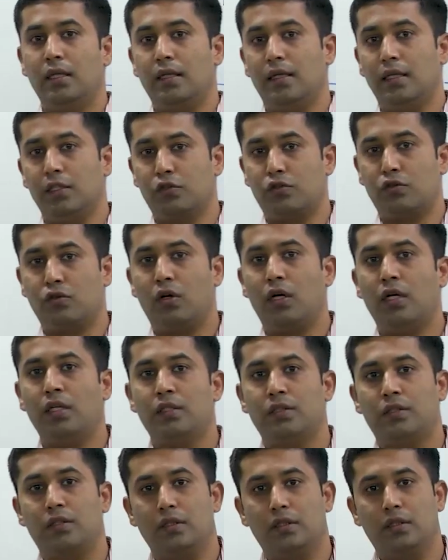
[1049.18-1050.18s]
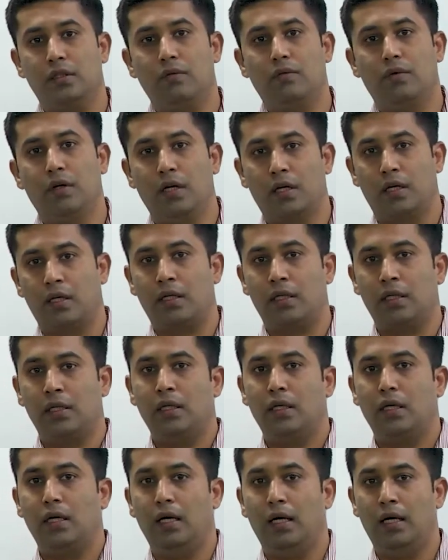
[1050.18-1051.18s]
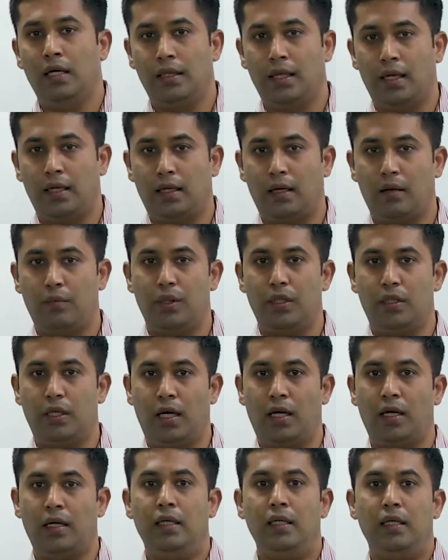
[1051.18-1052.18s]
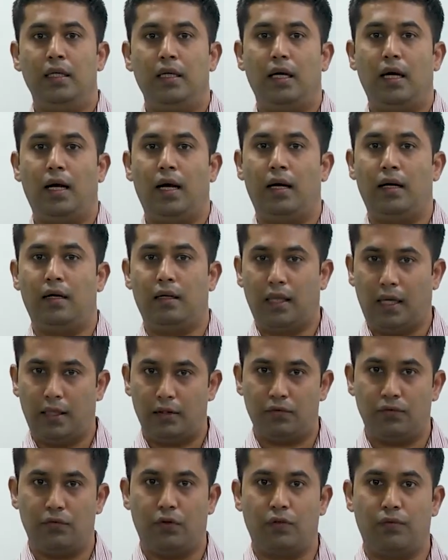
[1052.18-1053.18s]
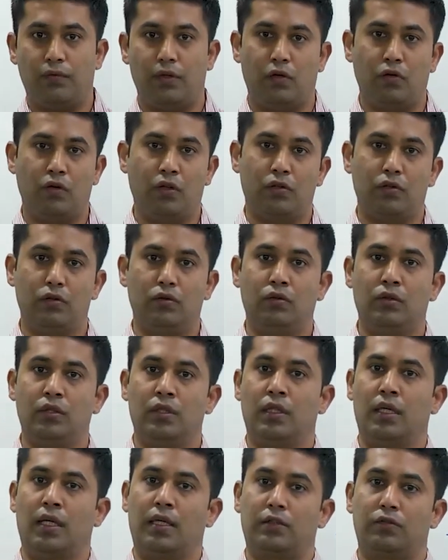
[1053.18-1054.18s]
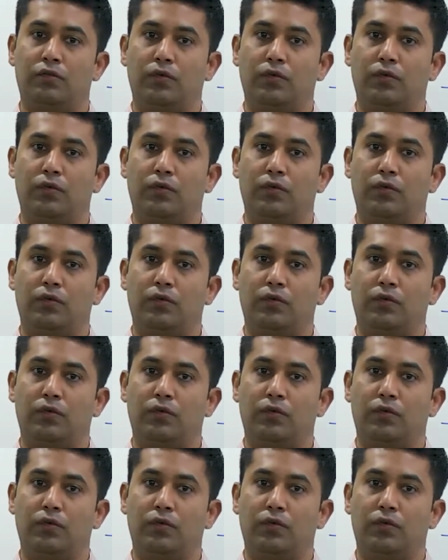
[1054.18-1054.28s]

destroys the work uh, that can be done and that's what we're going to do in the next